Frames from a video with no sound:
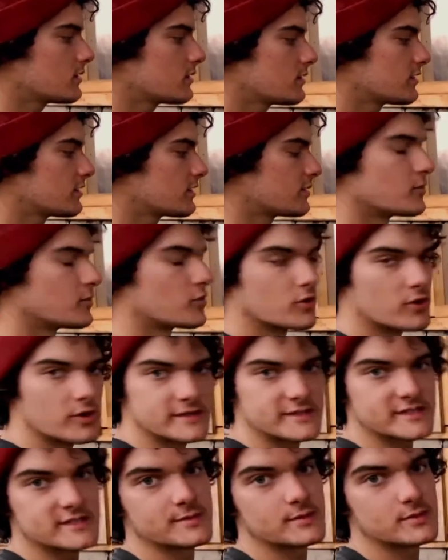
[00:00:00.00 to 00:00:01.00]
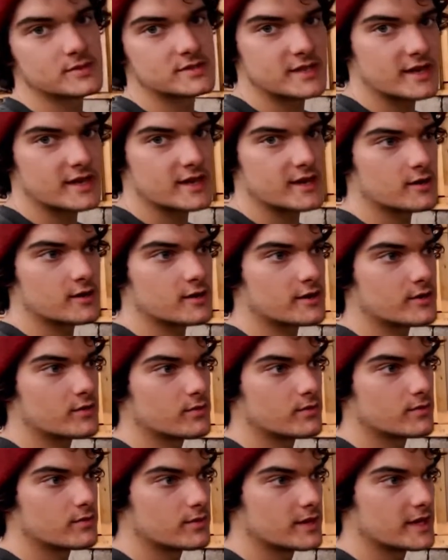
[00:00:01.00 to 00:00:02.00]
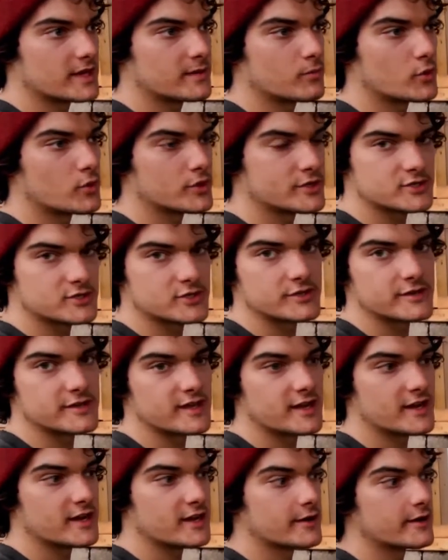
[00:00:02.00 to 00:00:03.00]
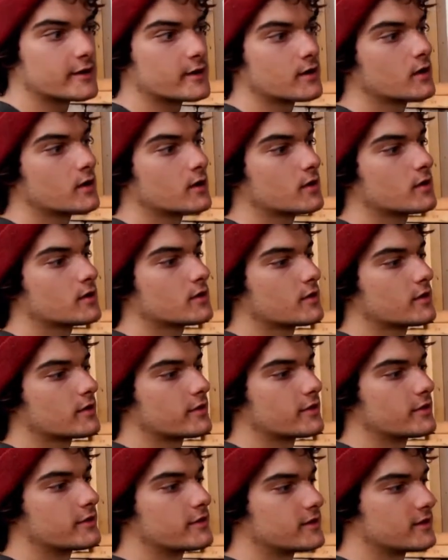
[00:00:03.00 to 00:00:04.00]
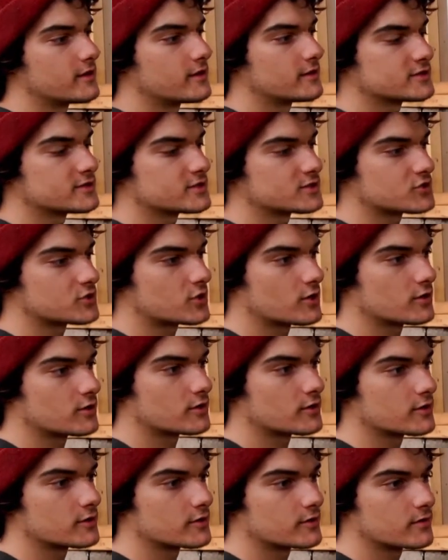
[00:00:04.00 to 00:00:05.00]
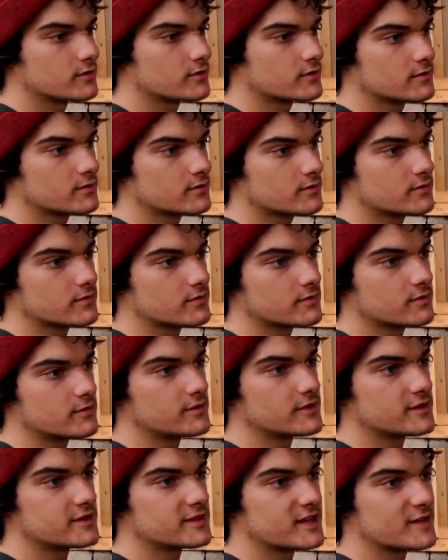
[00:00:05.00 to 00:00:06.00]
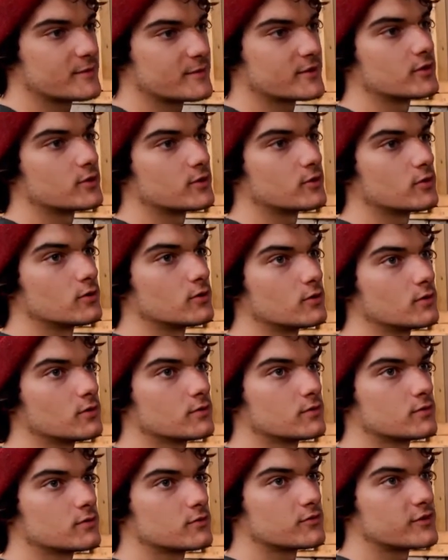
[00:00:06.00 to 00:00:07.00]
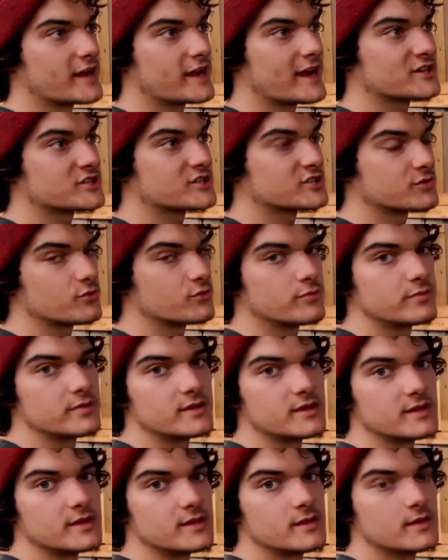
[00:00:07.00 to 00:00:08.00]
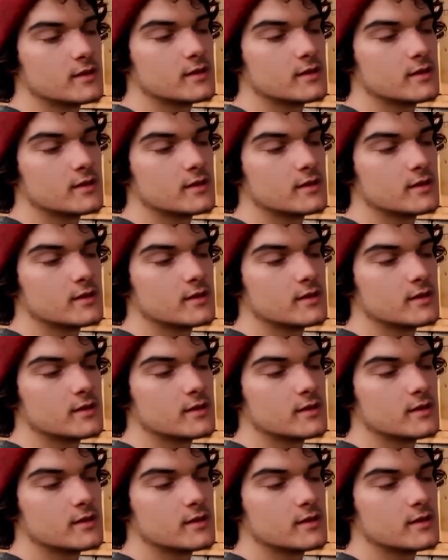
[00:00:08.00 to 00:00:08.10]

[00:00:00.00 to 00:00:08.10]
The more it's exposed to air and, and moisture in the air, the stronger the chemical reaction will be.